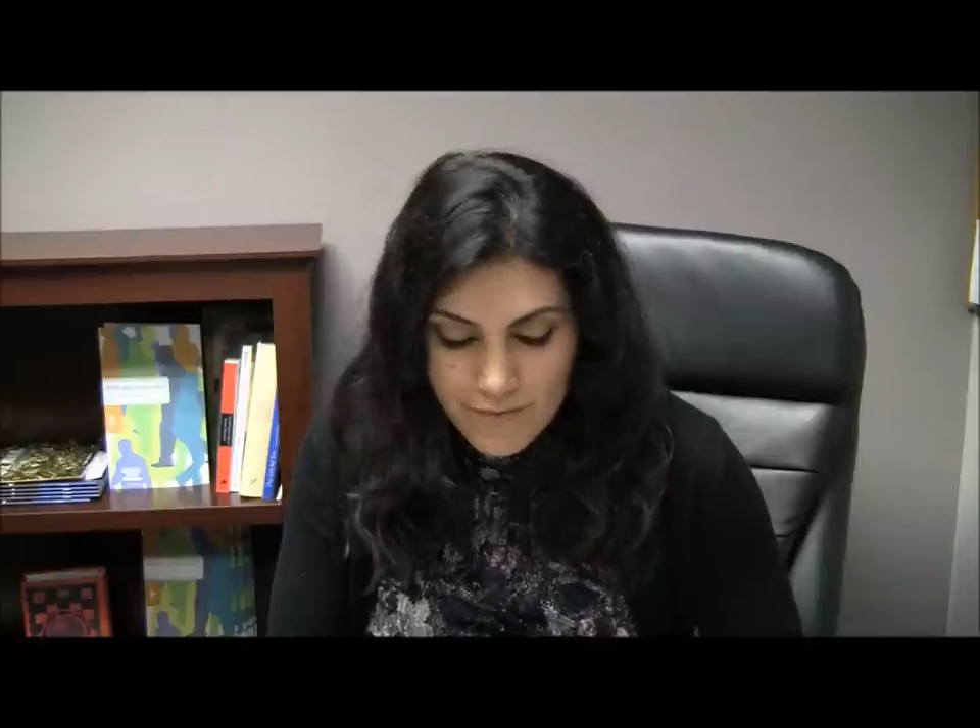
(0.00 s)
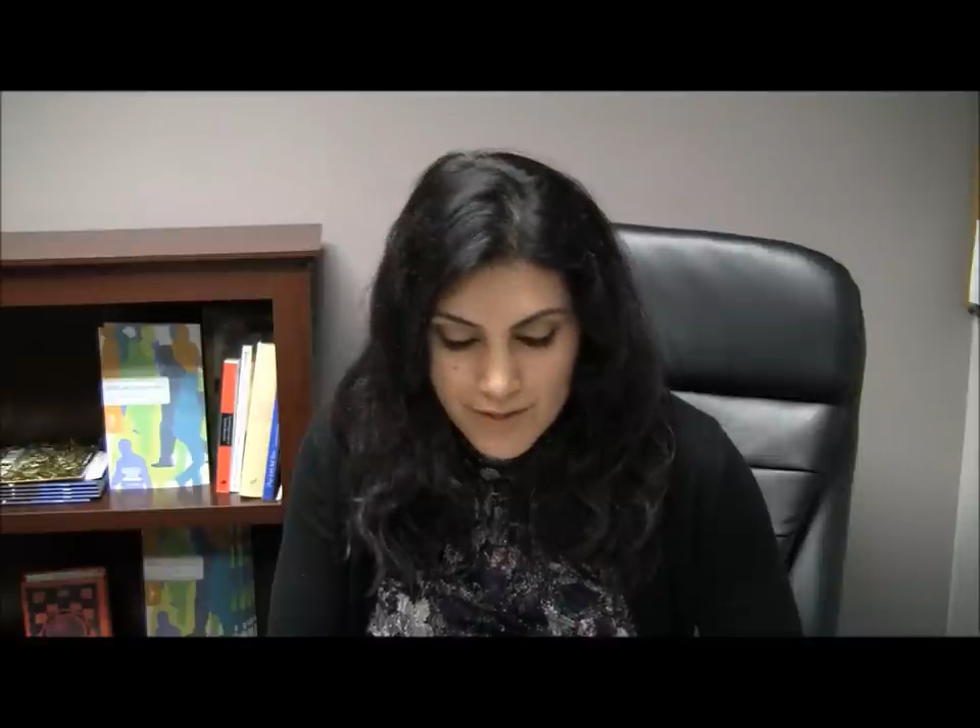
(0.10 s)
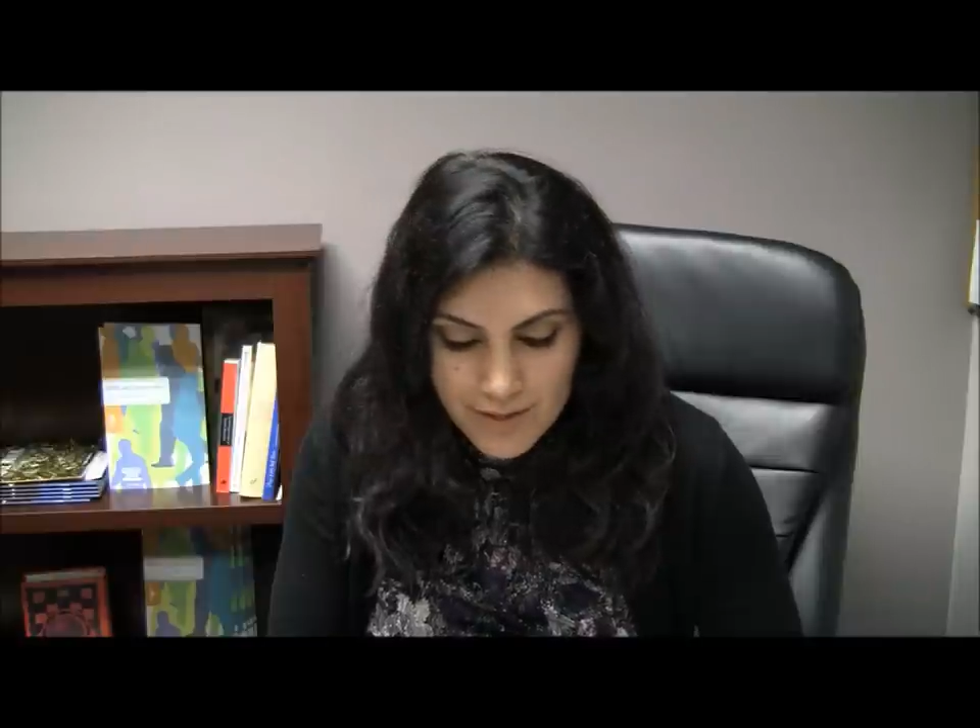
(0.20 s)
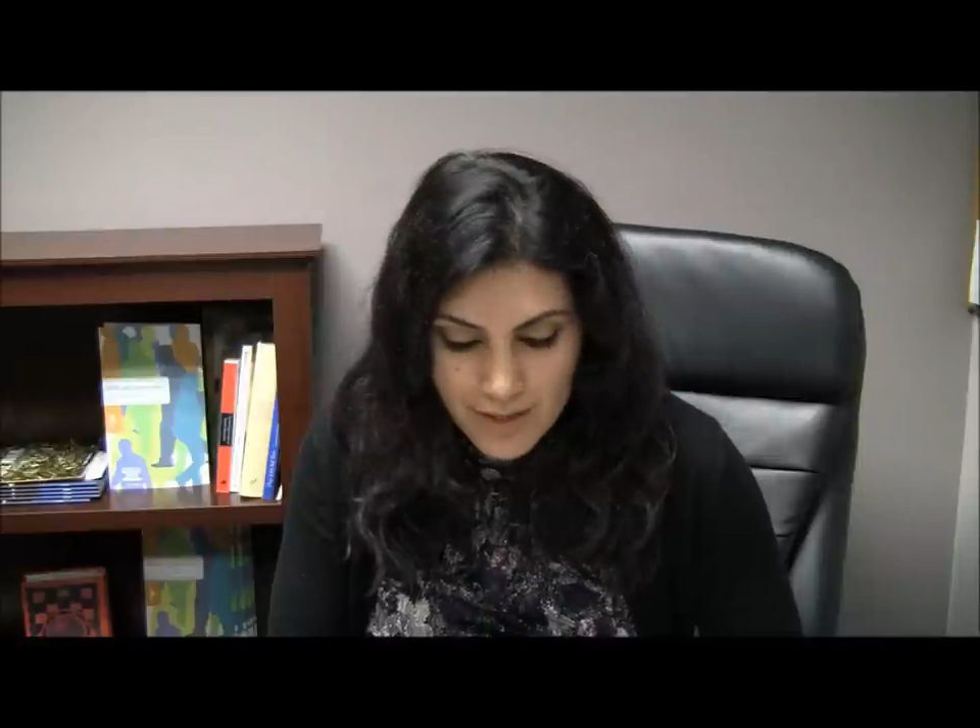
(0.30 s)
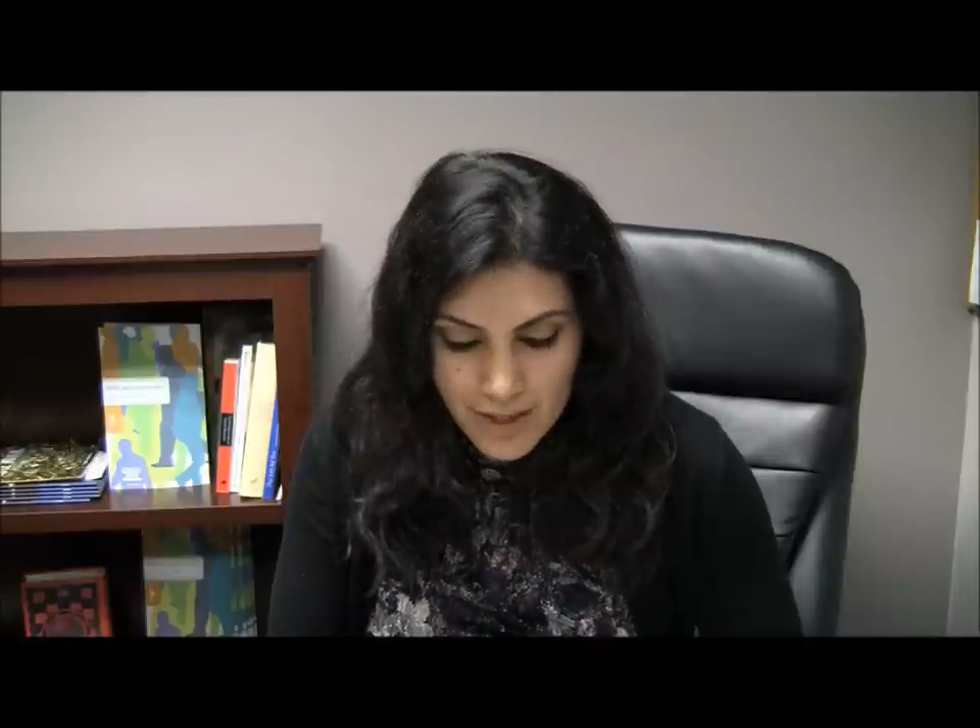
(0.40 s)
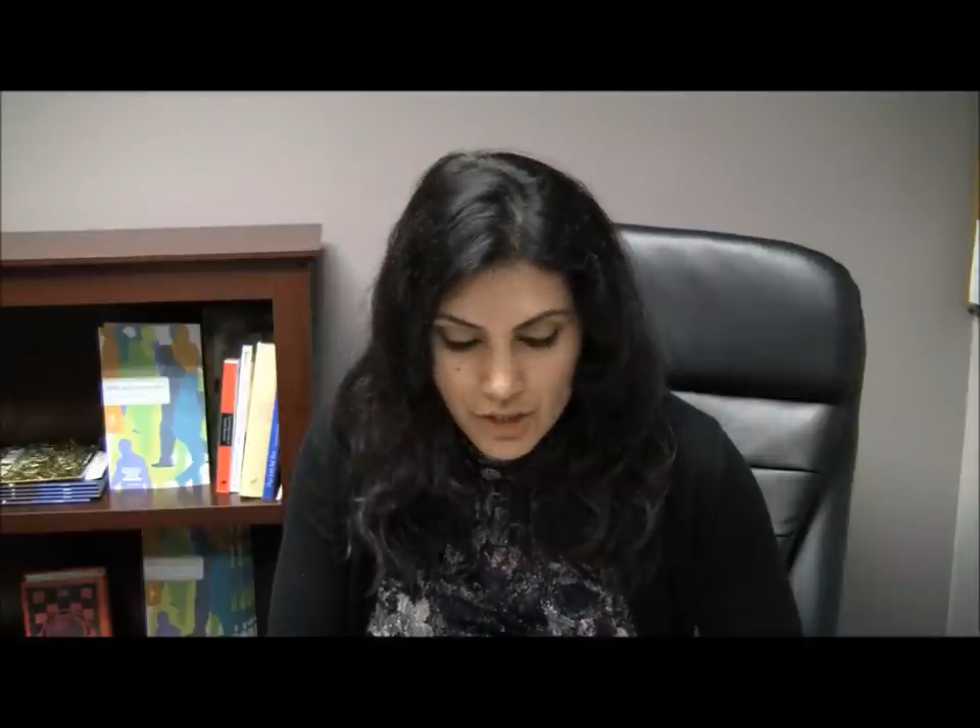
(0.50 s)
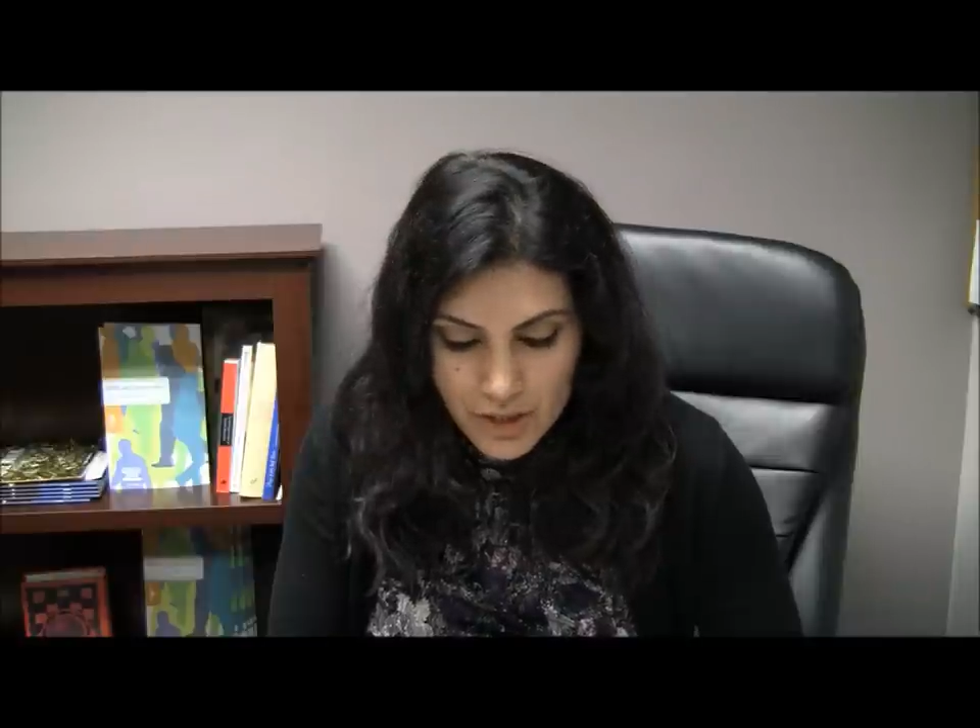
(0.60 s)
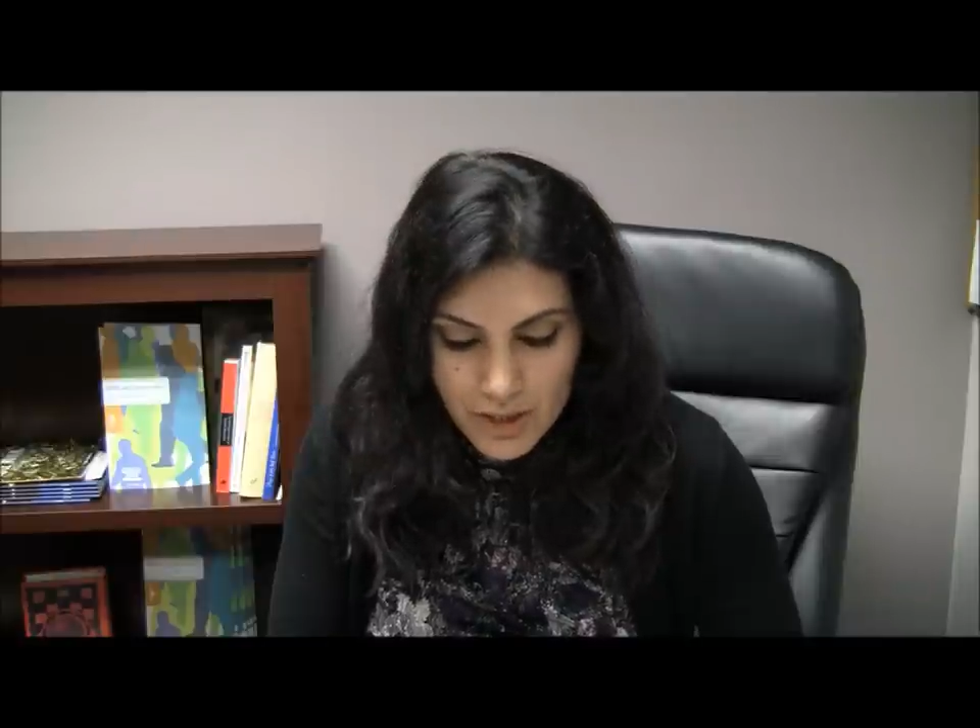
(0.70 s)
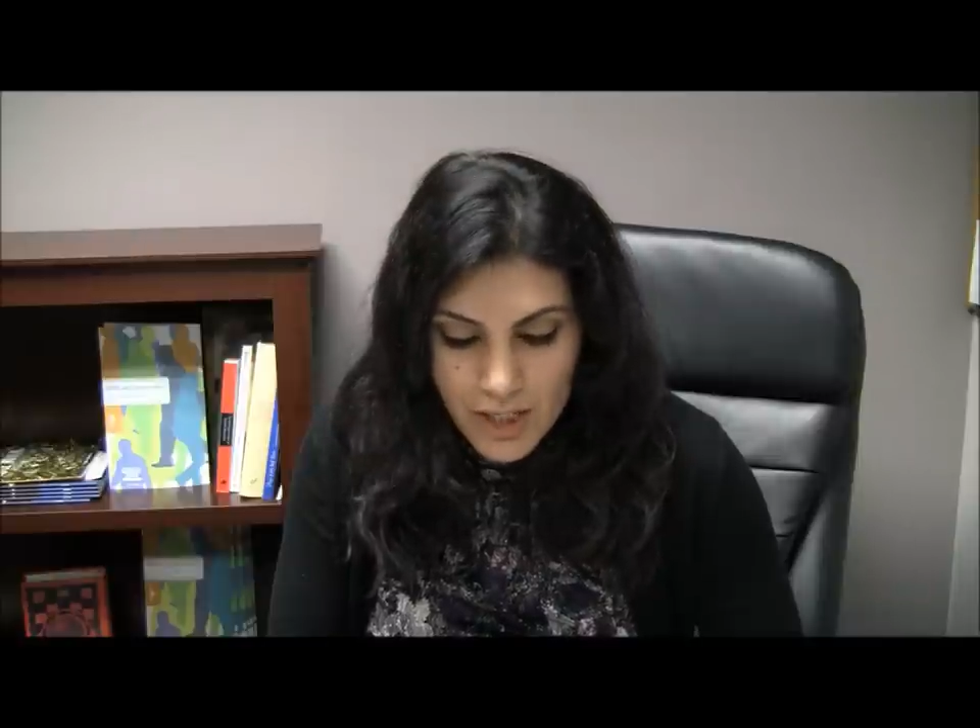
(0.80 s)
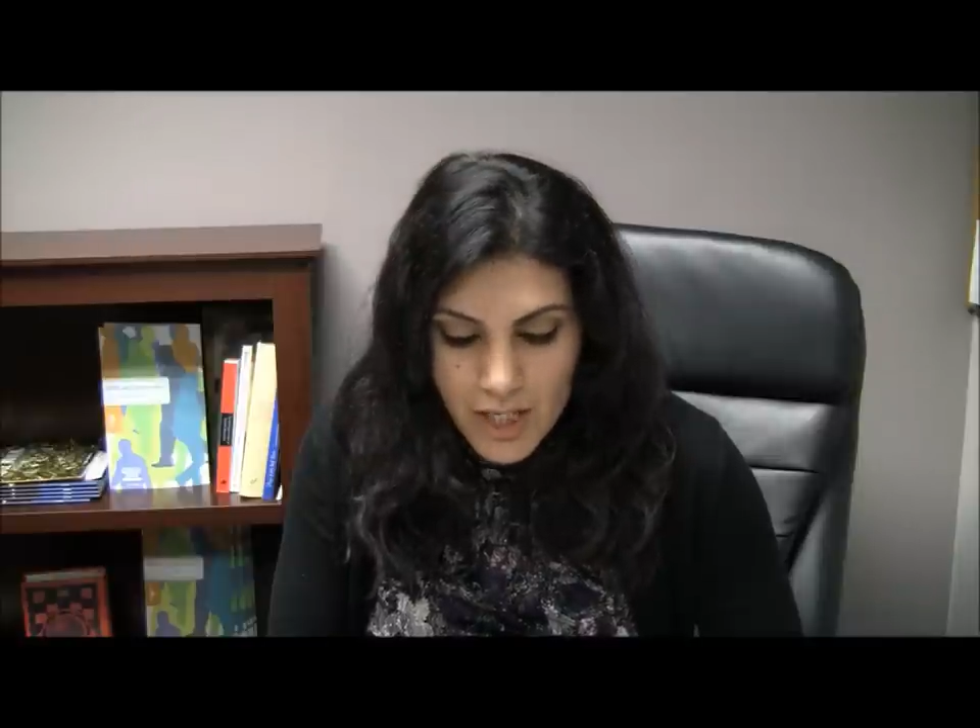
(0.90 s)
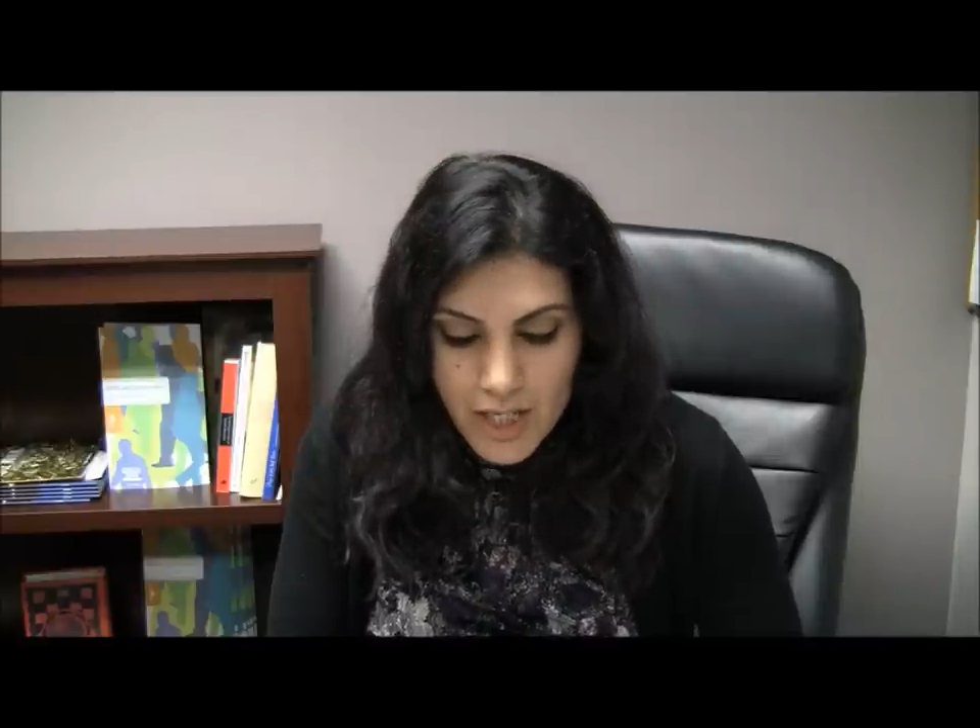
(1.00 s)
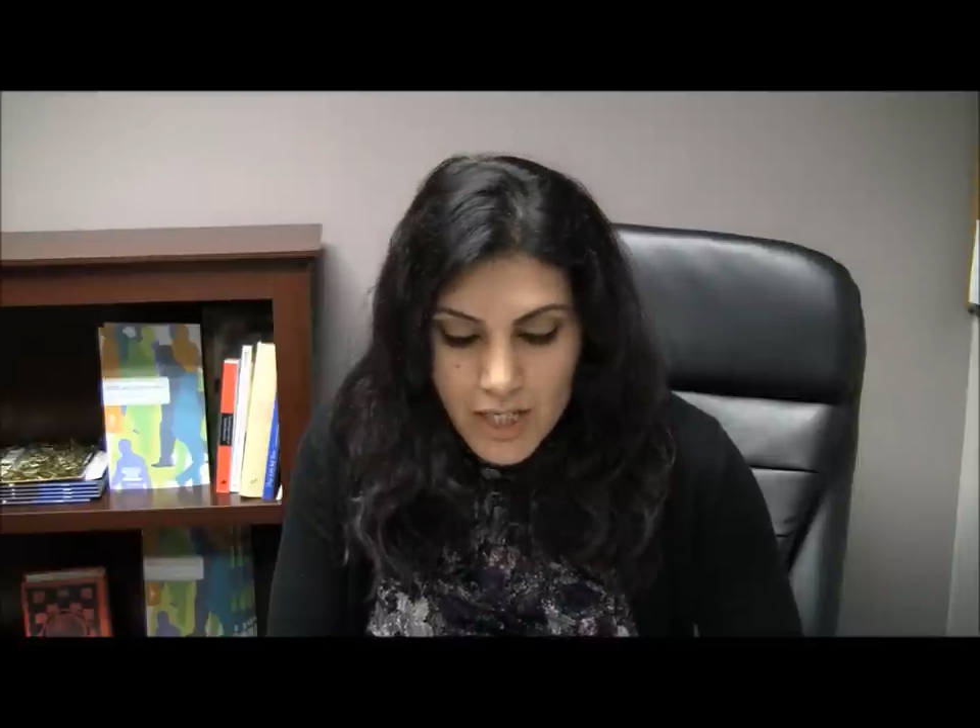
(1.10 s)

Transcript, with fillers: investigation,